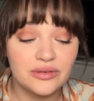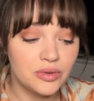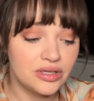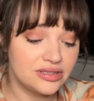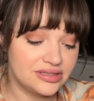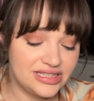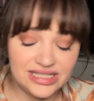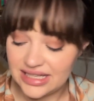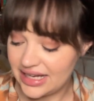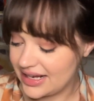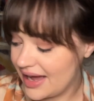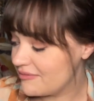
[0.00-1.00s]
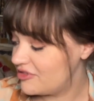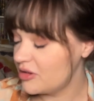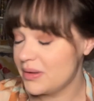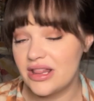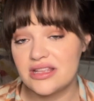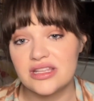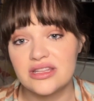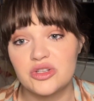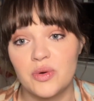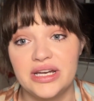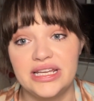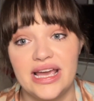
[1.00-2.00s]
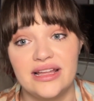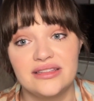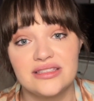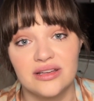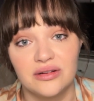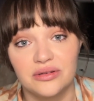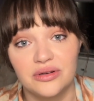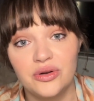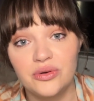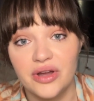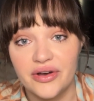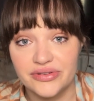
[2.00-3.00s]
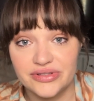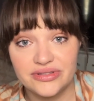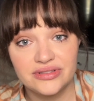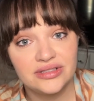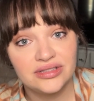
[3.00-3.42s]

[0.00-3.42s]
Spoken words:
Well, I'm filming this on the 28th, so who knows?